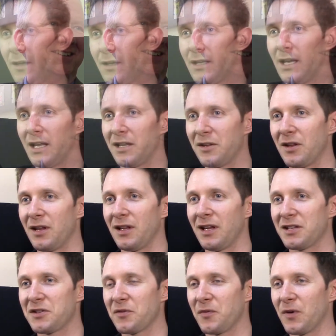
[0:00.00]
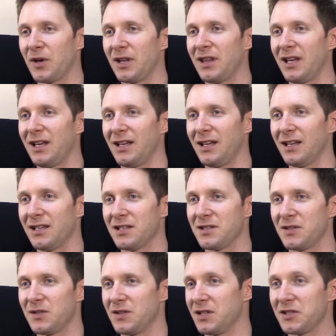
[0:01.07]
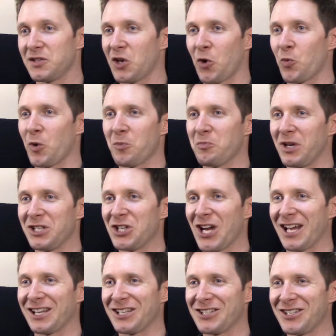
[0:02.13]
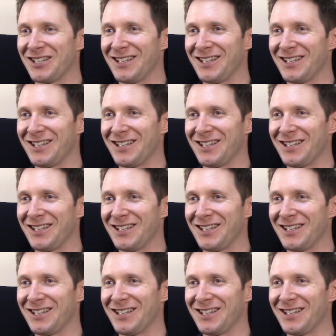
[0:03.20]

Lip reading: Yeah, that's the funny thing, is this is all one big challenge.